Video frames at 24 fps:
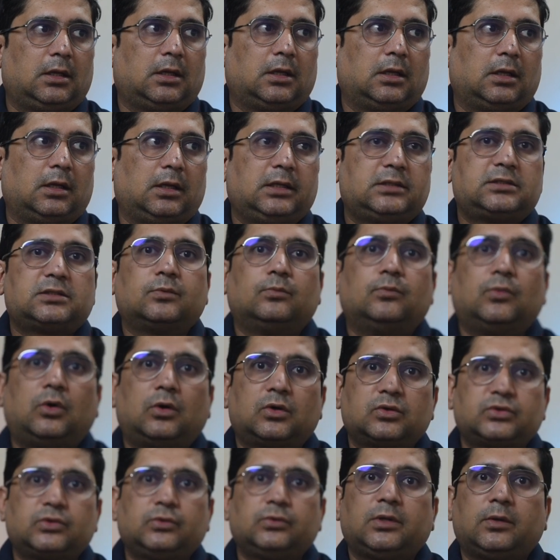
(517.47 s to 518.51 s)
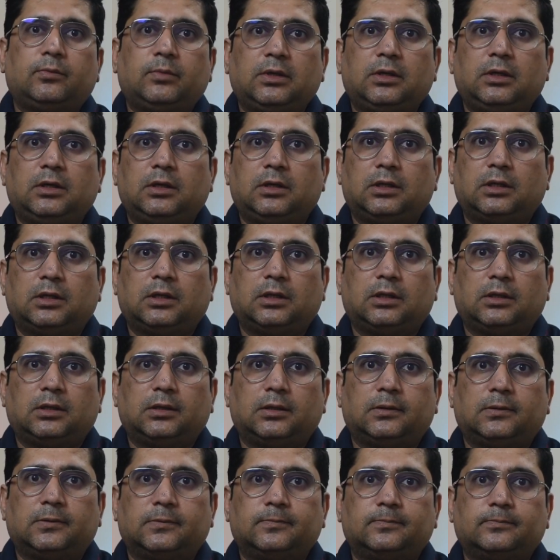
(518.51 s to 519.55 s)
uh, it's more suitable
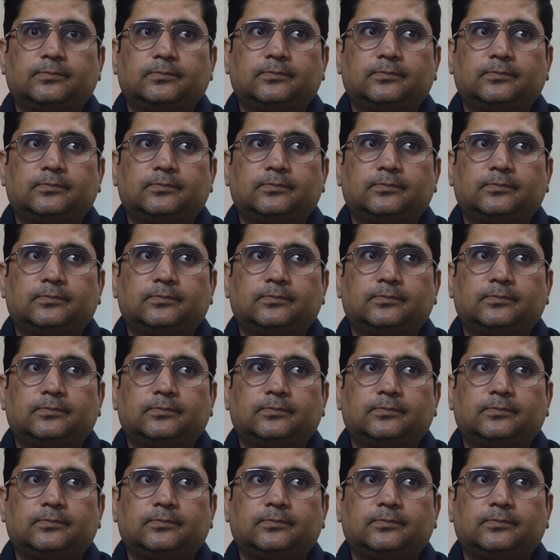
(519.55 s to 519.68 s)
uh,